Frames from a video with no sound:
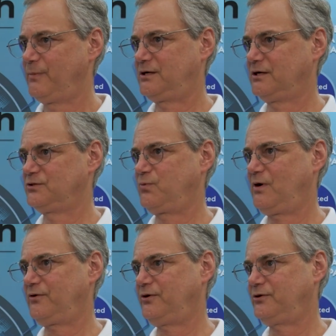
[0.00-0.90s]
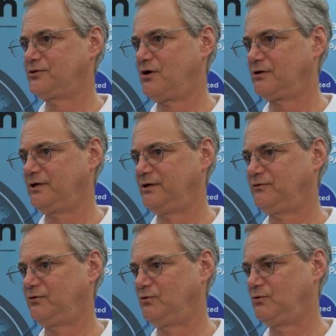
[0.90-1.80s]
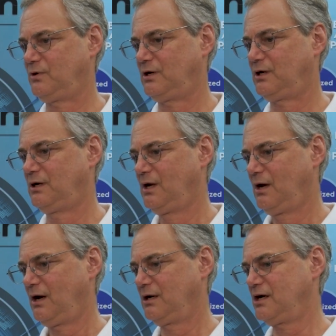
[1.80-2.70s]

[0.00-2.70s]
Because whether you're talking to a